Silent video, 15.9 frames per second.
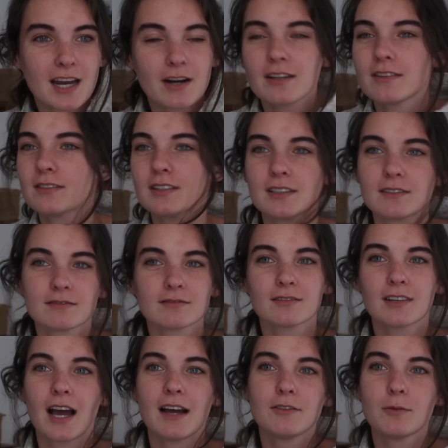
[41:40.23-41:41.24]
I
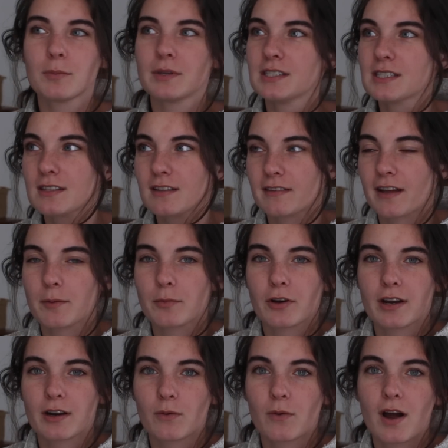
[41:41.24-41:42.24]
haven't been to the
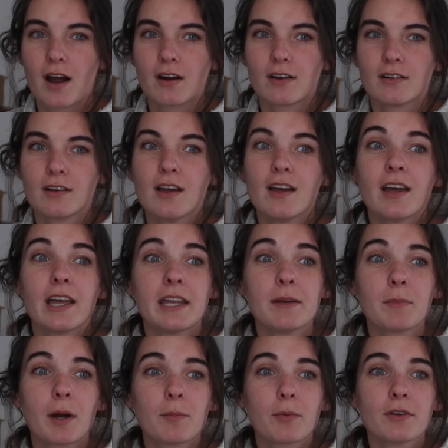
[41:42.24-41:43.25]
library in a while,
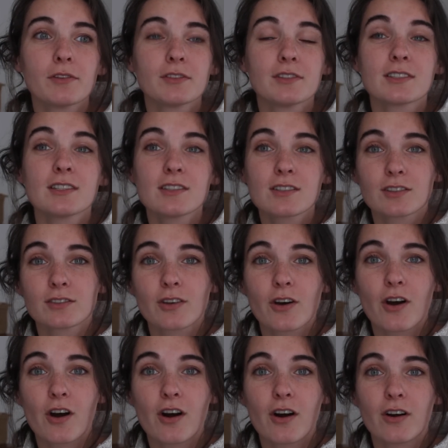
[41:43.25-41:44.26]
and my brother and
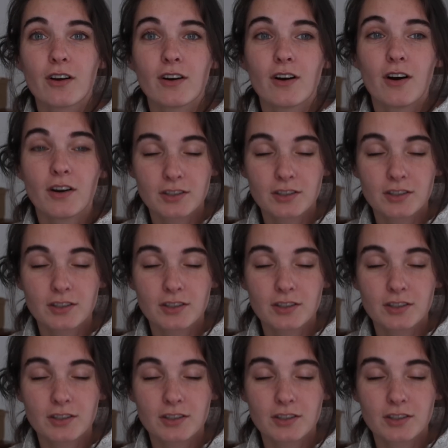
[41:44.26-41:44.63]
sister-in-law